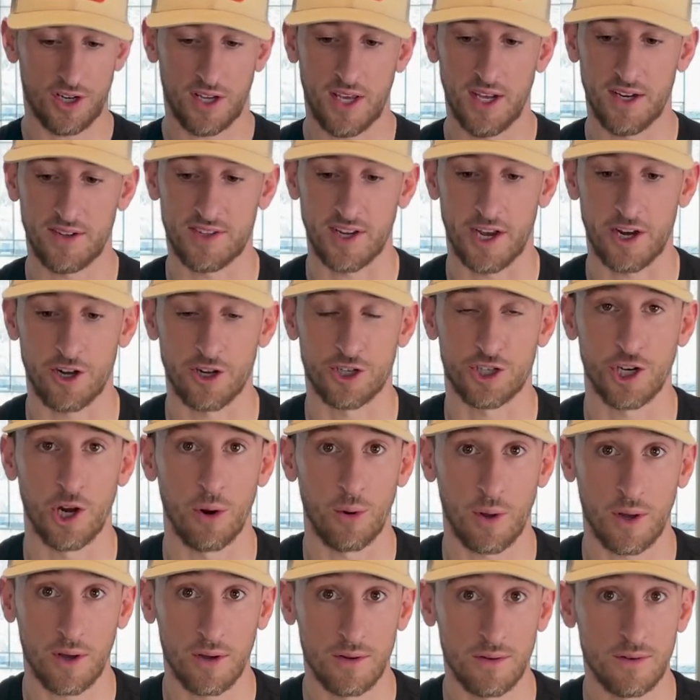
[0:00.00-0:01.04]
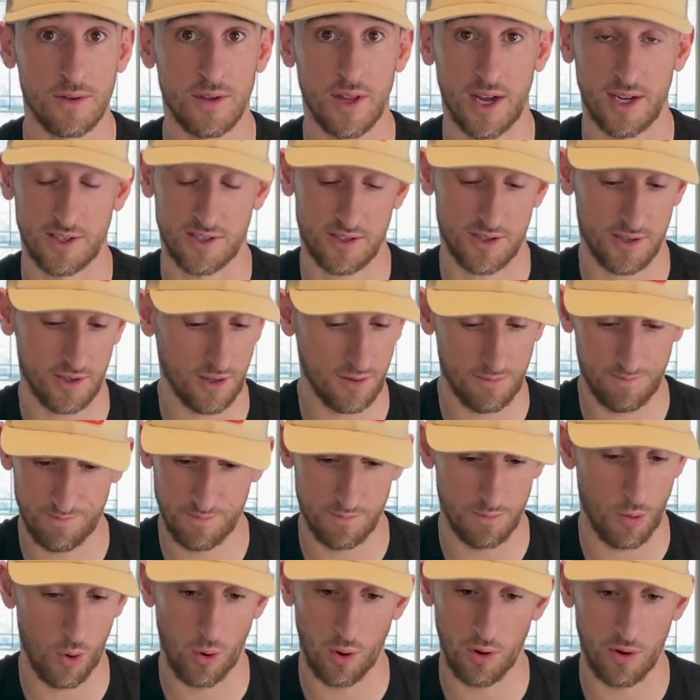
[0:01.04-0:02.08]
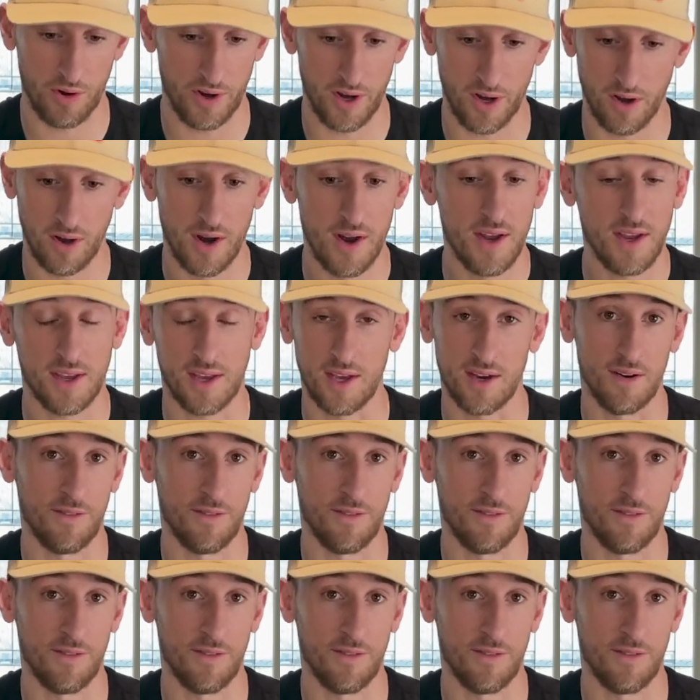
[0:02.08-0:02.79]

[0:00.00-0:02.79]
get a tighter choke. That's the moral here. Get a